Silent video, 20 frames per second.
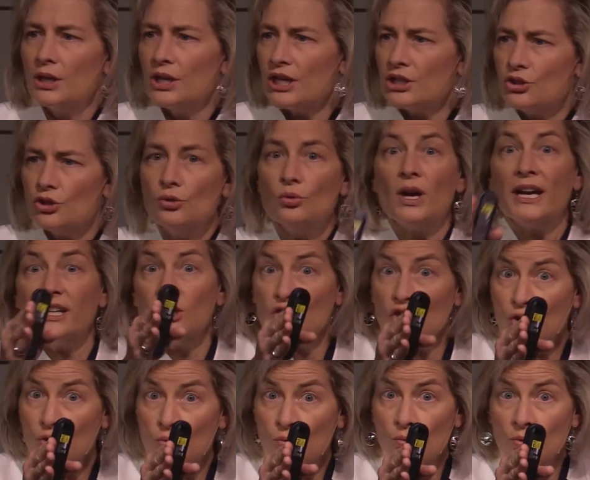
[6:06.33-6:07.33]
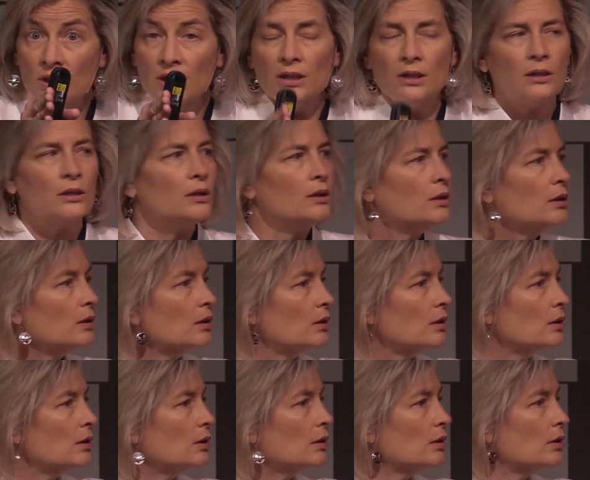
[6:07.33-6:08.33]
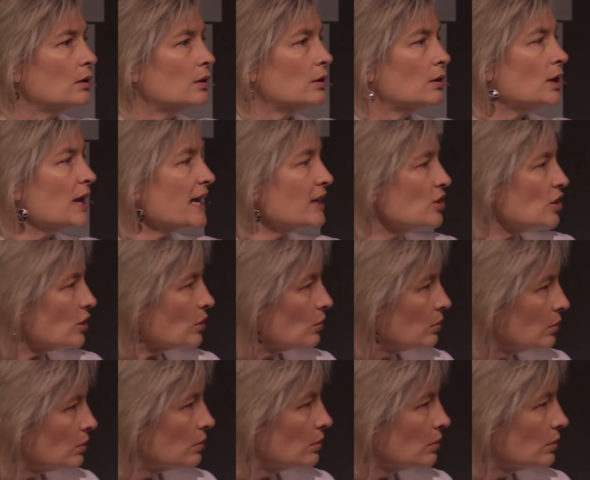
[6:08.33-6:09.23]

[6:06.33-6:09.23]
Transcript: and you, and you, and you,